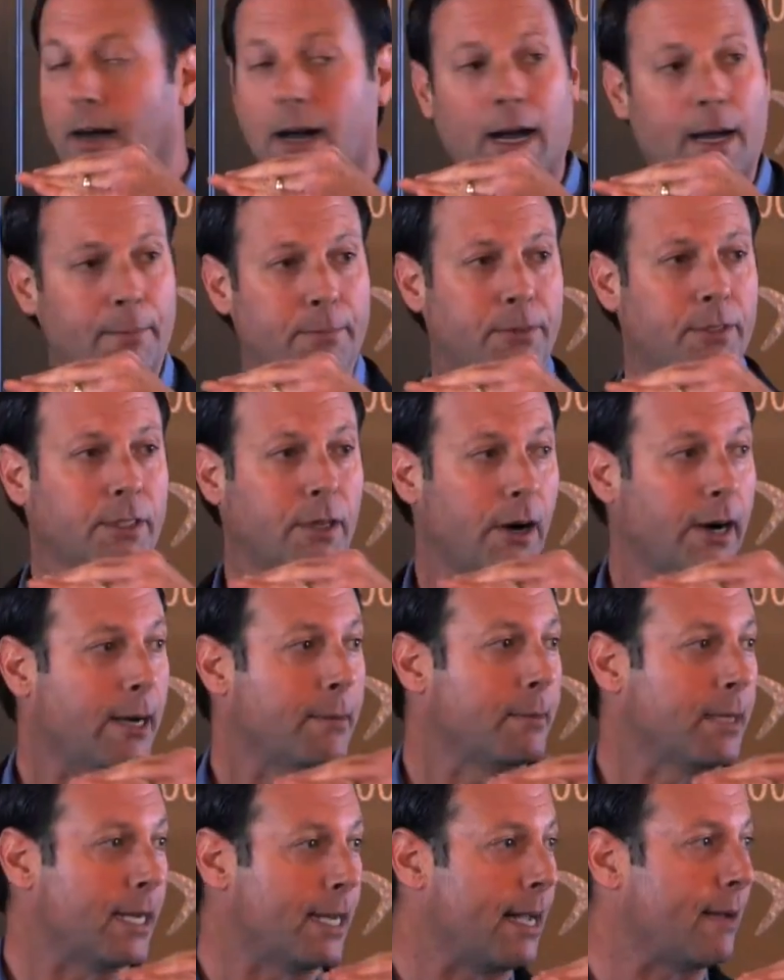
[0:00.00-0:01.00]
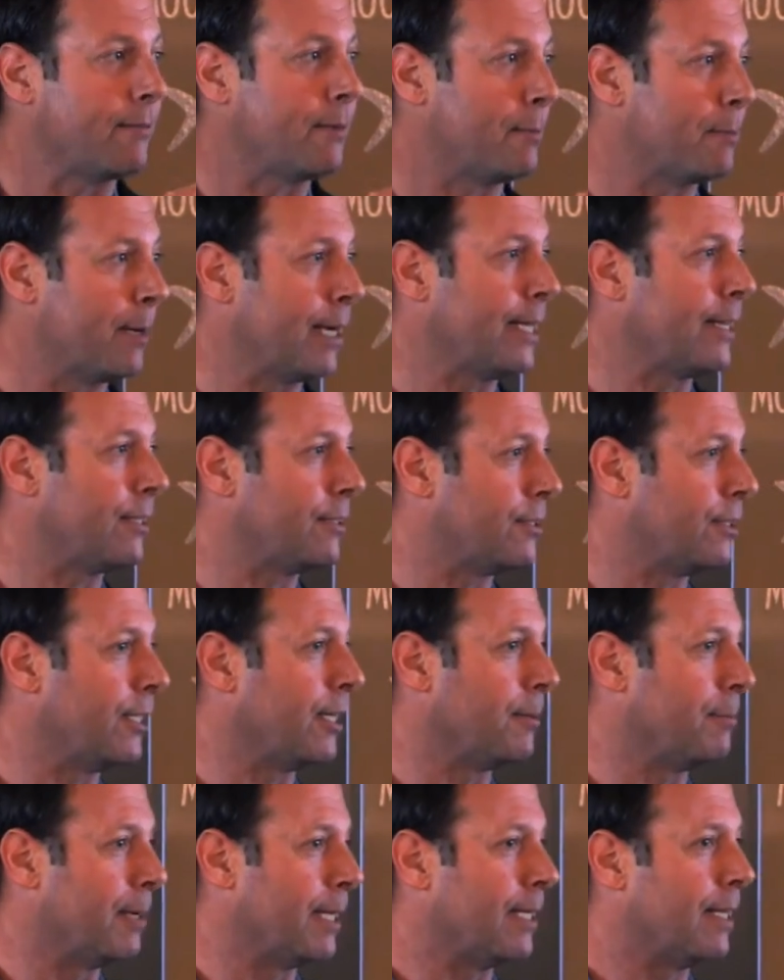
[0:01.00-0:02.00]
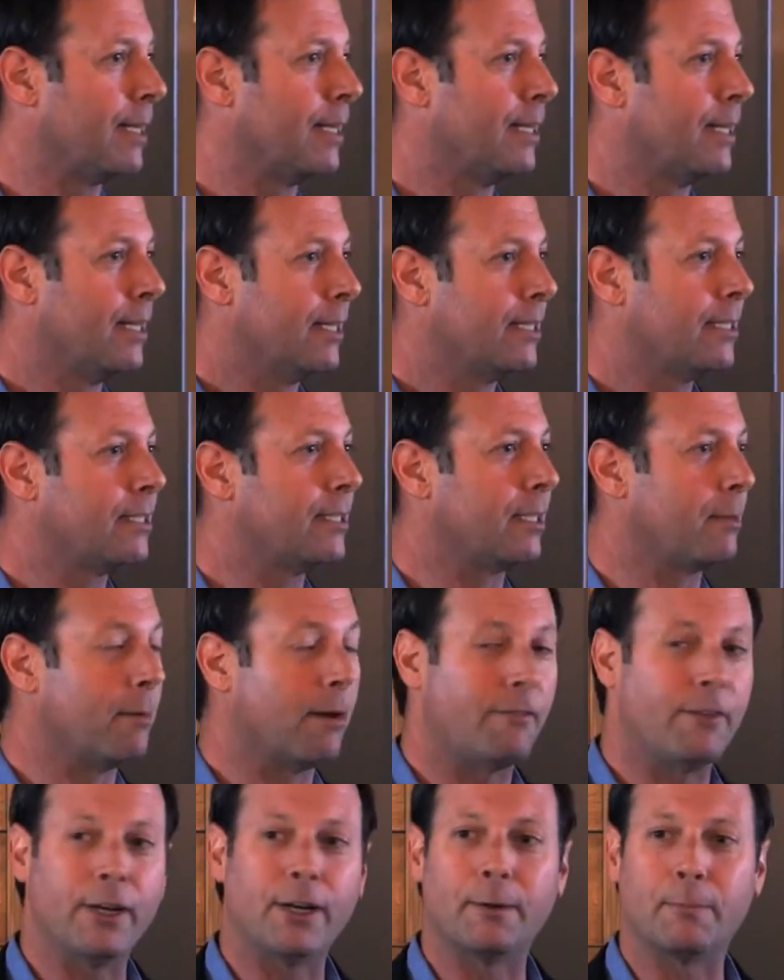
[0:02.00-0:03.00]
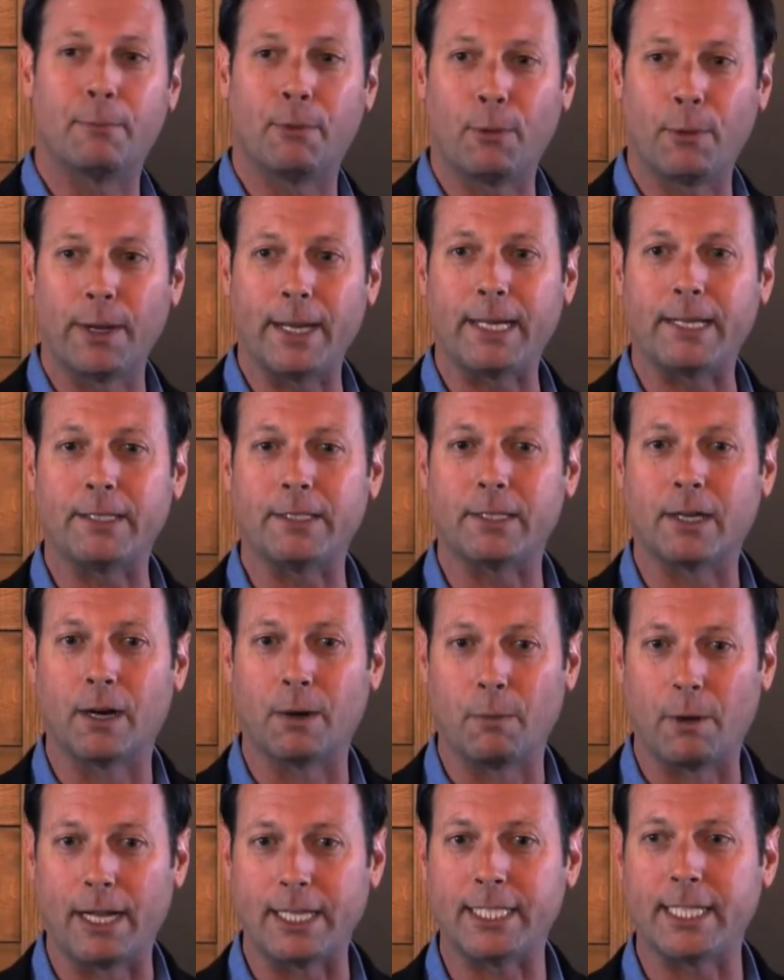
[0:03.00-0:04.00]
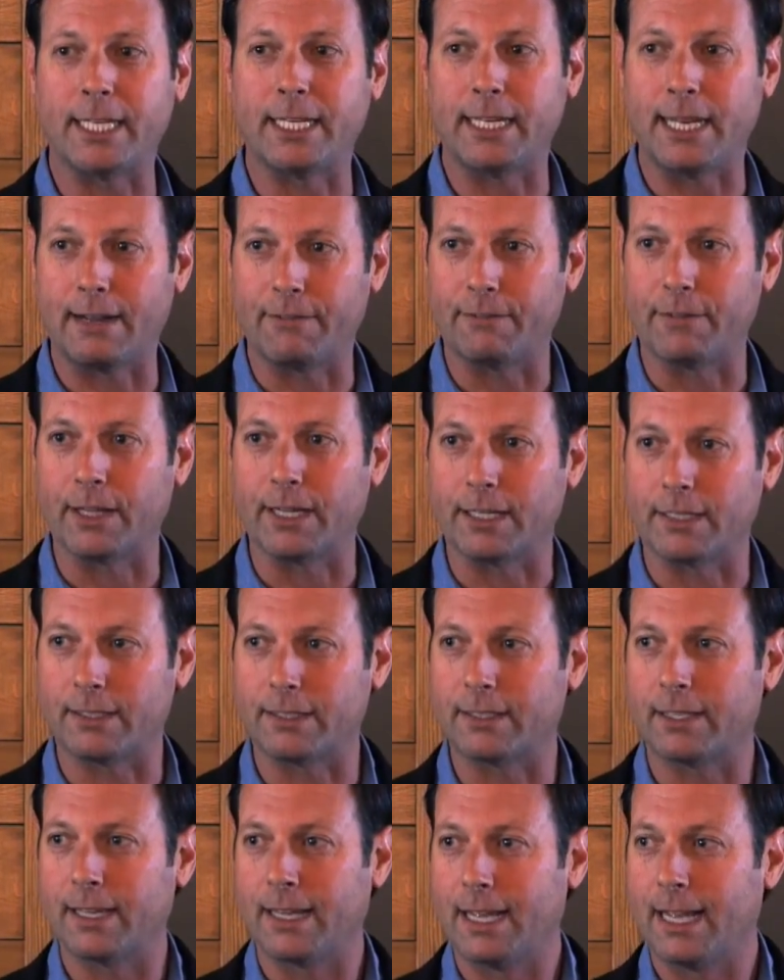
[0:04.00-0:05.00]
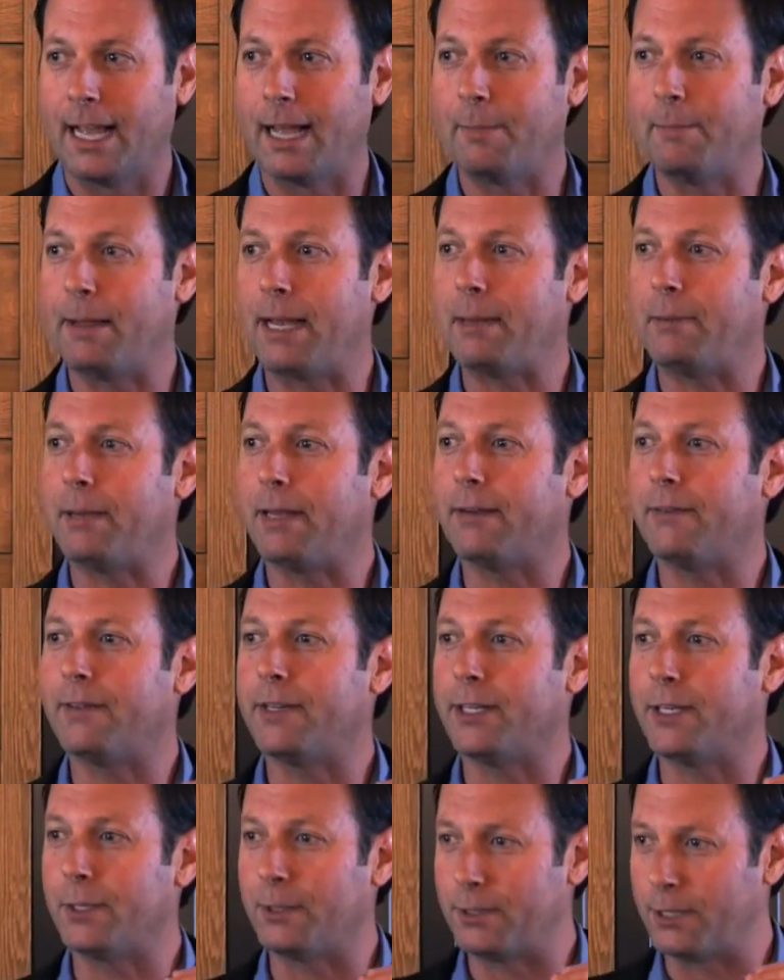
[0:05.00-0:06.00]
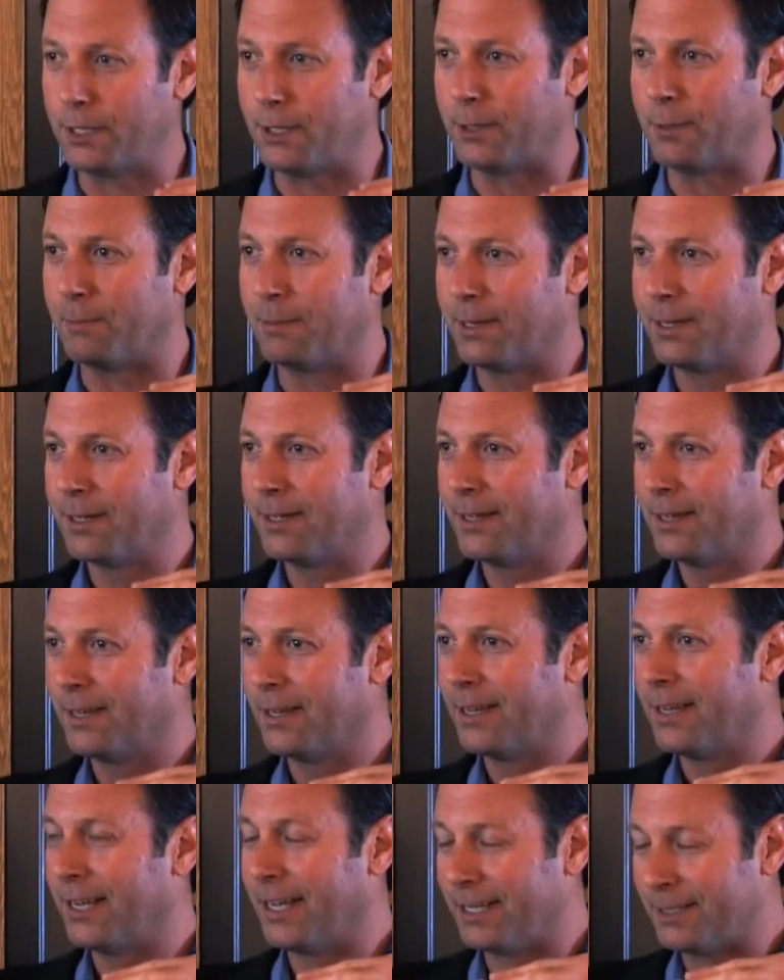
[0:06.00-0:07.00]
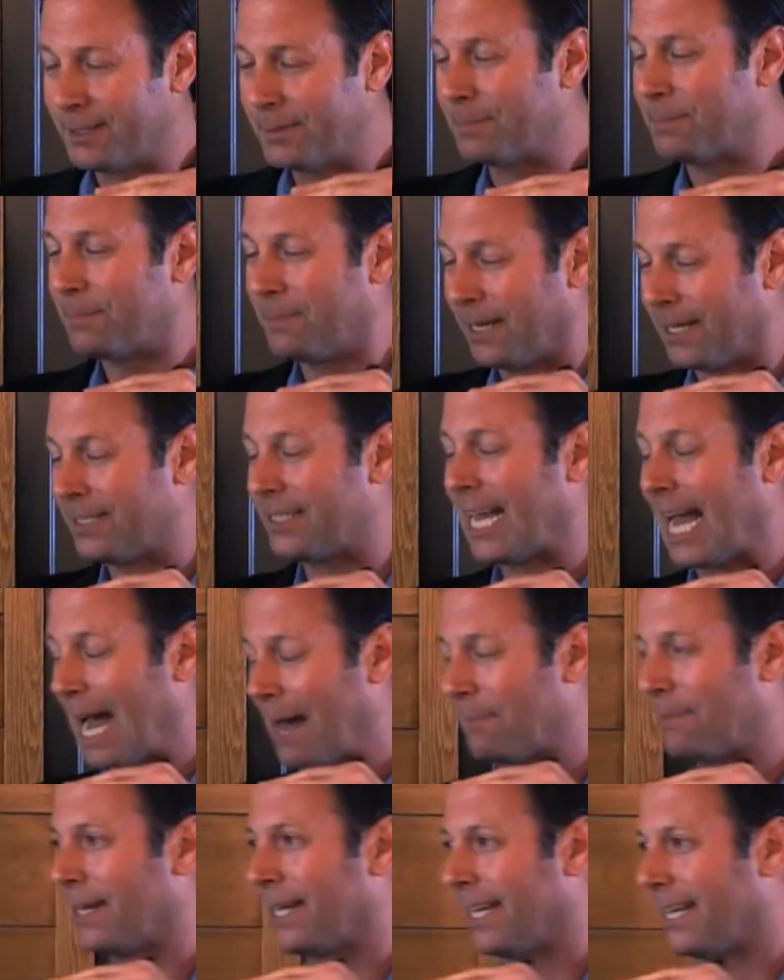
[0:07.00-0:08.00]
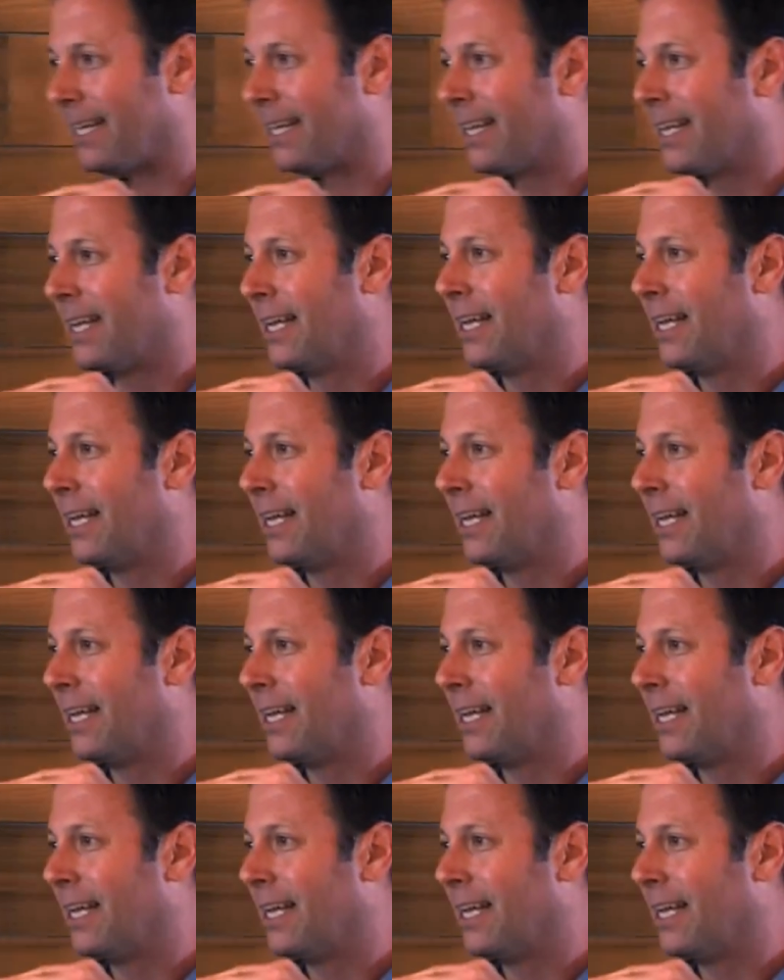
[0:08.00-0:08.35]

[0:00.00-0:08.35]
I'm sorry, I'm going to have to break this to you, but some of your employees are watching Netflix and maybe even YouTube. It's happening.